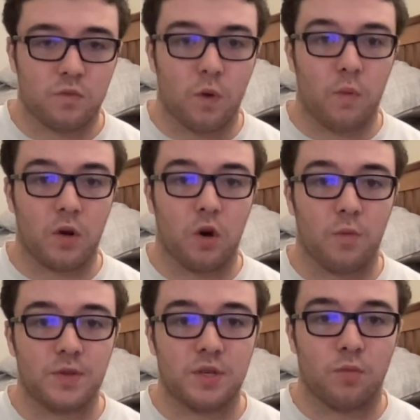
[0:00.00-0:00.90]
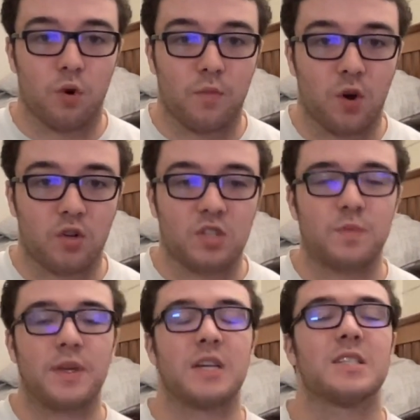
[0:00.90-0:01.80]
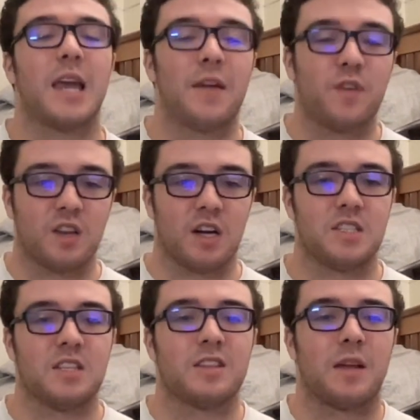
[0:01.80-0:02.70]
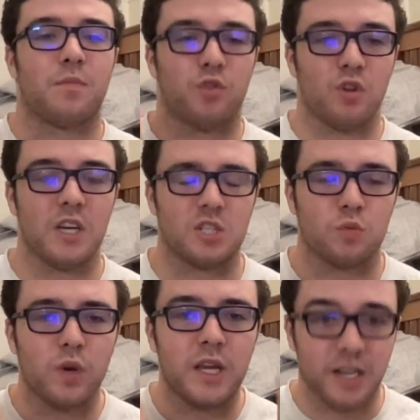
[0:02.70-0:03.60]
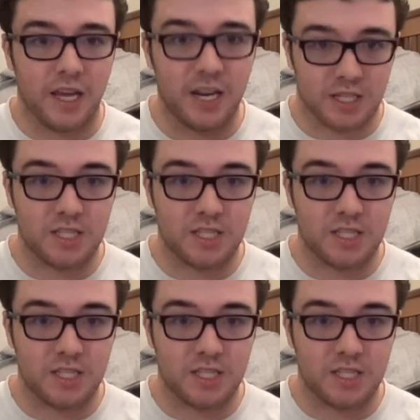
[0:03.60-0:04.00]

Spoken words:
when it opens in more markets, because if it does, then please, we need a